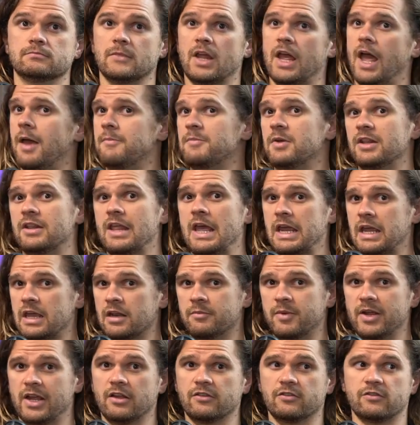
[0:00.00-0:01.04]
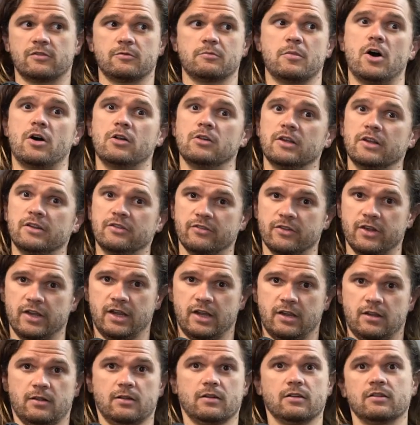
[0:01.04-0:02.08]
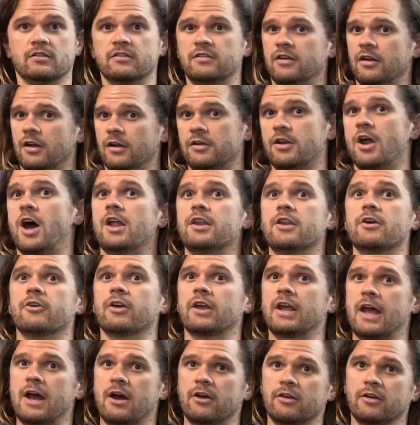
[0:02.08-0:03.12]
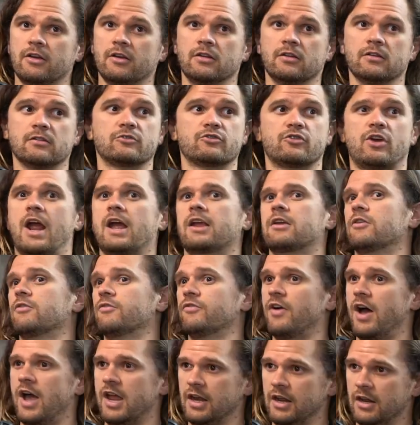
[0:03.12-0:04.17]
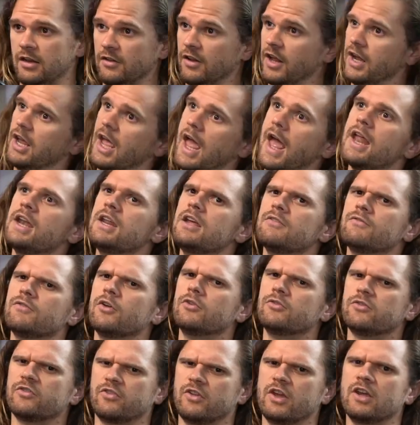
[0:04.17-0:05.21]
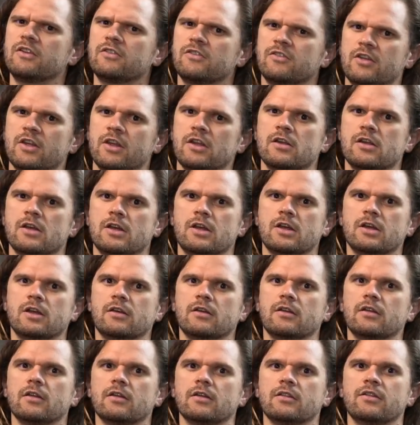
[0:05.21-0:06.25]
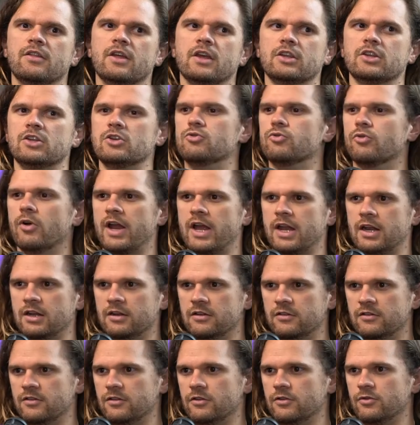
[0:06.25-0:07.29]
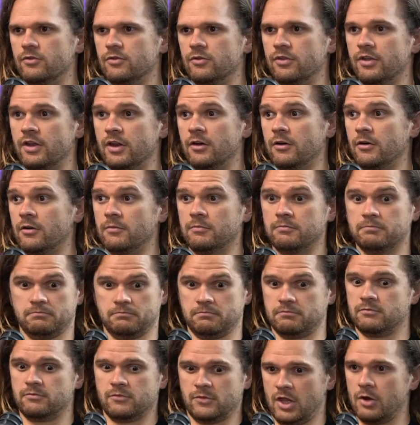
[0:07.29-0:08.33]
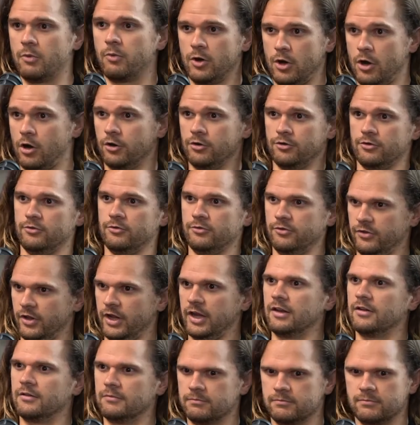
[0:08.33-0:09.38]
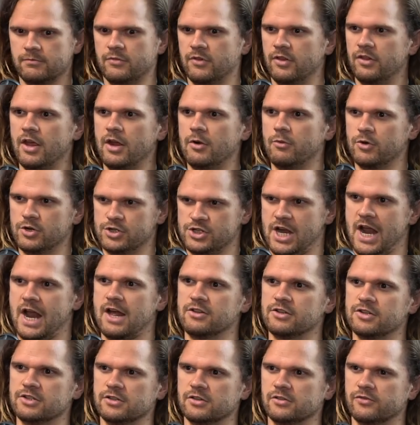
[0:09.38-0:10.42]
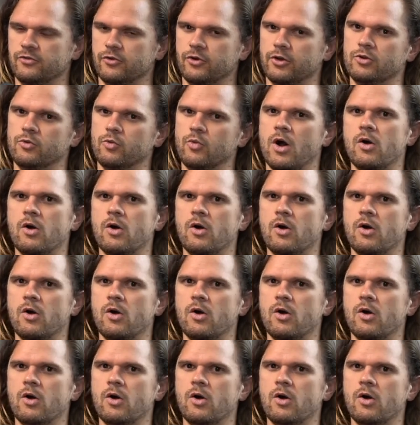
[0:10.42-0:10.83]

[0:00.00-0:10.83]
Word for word: I mean, they can be as small as like not knowing how to track your finance, like any of those things that you ran into that are, they were hurdles, like they were challenges for you.